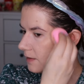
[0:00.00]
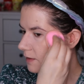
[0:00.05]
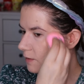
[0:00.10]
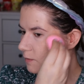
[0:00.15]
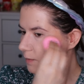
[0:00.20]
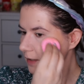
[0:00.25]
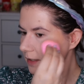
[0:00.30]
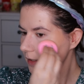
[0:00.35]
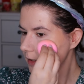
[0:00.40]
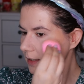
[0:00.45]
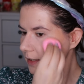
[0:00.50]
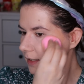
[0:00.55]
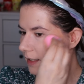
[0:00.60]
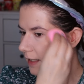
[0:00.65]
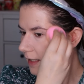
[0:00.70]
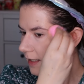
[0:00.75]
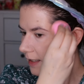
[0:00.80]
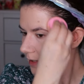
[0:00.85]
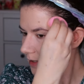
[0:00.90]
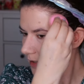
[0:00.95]
It's blending
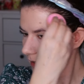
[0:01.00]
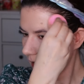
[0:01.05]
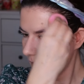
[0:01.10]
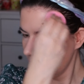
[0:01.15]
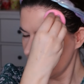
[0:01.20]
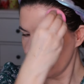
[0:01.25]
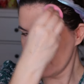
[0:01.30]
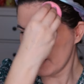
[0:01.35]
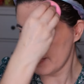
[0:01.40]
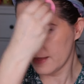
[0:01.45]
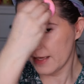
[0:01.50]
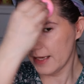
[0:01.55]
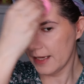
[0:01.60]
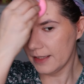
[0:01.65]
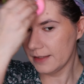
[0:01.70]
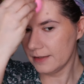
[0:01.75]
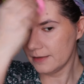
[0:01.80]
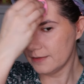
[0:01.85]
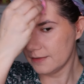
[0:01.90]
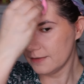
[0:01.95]
nice. I like
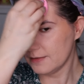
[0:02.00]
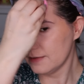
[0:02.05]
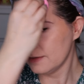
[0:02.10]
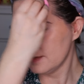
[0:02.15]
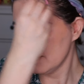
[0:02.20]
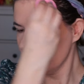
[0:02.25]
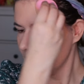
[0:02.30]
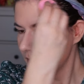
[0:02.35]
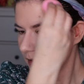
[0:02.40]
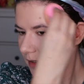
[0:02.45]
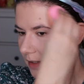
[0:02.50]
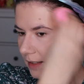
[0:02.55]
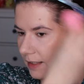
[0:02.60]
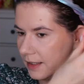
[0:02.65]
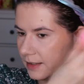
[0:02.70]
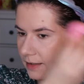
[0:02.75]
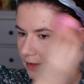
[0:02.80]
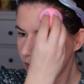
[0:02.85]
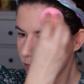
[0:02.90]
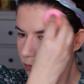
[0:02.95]
that.
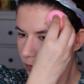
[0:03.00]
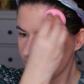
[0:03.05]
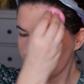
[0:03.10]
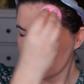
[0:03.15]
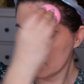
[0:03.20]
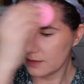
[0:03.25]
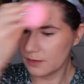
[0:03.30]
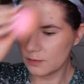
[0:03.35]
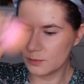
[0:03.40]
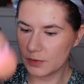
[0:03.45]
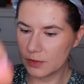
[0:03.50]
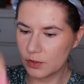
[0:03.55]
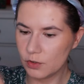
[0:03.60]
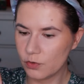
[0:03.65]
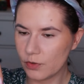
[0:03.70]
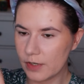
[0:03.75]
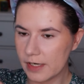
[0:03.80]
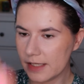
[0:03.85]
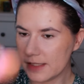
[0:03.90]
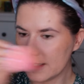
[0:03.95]
I did went a little bit
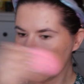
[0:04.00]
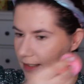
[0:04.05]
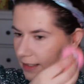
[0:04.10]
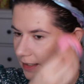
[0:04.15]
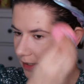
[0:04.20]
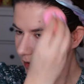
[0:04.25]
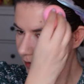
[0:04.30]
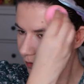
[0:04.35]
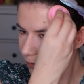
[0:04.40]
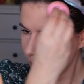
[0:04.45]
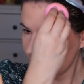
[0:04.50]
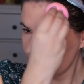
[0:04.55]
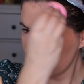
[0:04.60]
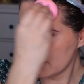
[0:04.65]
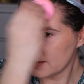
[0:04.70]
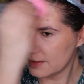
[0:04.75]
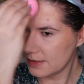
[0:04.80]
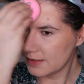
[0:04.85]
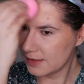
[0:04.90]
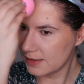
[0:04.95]
crazy in, but
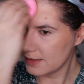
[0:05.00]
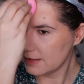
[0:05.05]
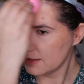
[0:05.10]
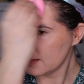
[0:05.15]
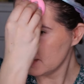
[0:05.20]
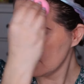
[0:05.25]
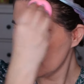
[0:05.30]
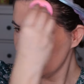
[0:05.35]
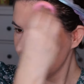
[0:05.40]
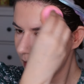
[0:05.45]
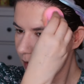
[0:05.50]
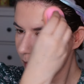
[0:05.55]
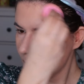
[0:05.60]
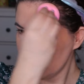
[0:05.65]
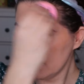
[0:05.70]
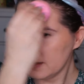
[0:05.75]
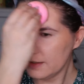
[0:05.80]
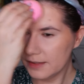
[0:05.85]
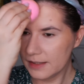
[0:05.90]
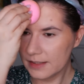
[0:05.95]
it's
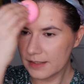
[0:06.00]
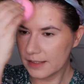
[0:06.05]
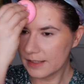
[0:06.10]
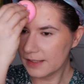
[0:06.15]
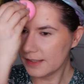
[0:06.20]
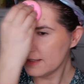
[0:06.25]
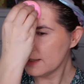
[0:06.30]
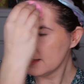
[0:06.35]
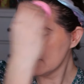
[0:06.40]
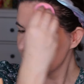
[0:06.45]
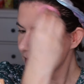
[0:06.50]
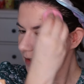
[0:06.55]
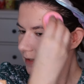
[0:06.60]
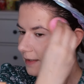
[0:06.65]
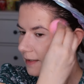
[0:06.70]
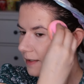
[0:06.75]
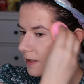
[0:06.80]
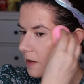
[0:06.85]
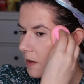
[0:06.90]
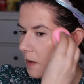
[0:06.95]
blending
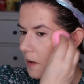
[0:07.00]
nice.